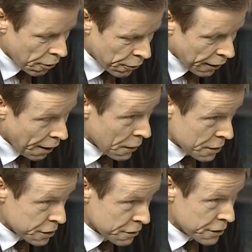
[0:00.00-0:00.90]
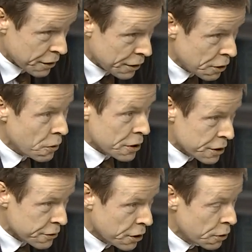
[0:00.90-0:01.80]
that I mentioned to you,
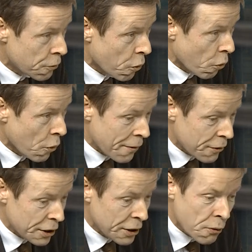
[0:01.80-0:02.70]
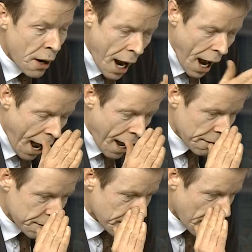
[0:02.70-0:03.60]
which is Q4 revenue
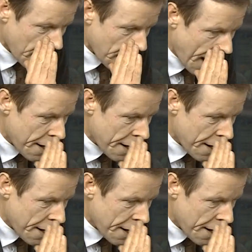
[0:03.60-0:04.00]
and uh,